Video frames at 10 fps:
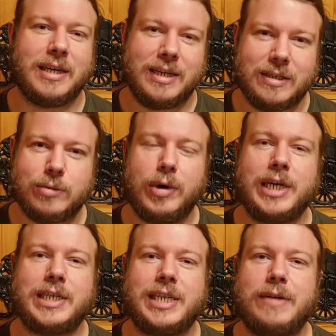is
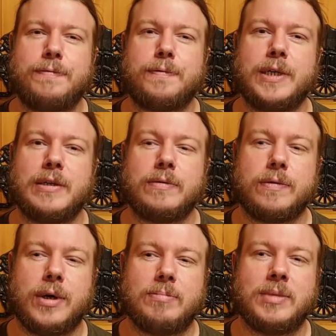quite different
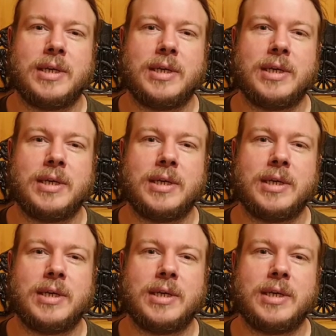from